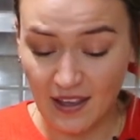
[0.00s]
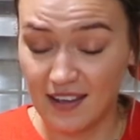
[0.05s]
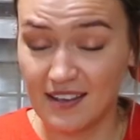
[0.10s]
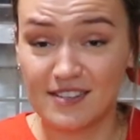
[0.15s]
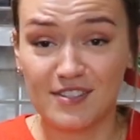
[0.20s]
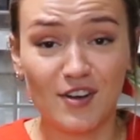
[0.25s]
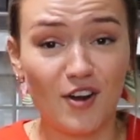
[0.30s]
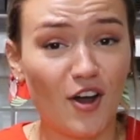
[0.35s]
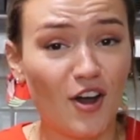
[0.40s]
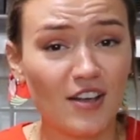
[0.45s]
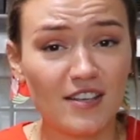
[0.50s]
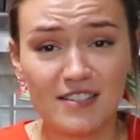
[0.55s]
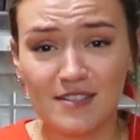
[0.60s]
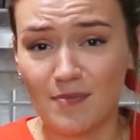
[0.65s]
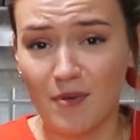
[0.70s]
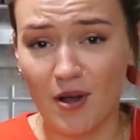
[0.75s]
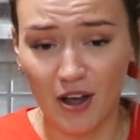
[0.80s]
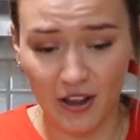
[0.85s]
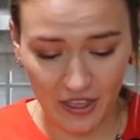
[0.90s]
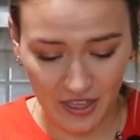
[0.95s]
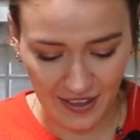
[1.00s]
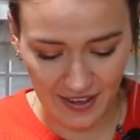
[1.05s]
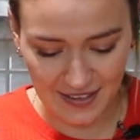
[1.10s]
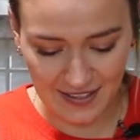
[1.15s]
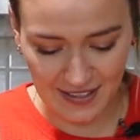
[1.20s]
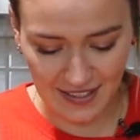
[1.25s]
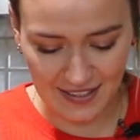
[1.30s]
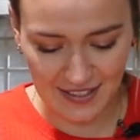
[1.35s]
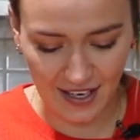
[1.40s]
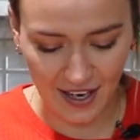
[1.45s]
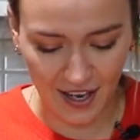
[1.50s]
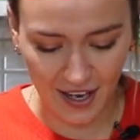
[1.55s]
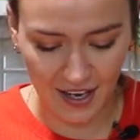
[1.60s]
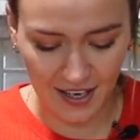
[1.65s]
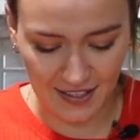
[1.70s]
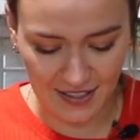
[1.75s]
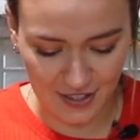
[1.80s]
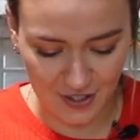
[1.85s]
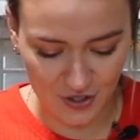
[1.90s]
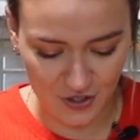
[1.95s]
It's an awesome, authentic
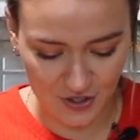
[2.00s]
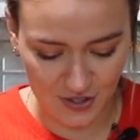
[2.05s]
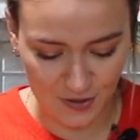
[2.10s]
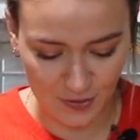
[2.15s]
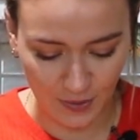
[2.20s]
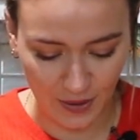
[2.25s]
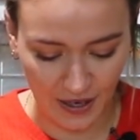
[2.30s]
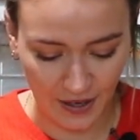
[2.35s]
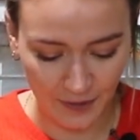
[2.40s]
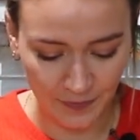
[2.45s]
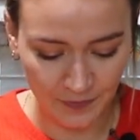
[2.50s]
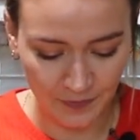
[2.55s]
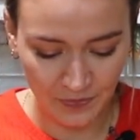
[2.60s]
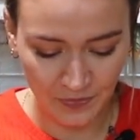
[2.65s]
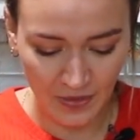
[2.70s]
Thai dish as well.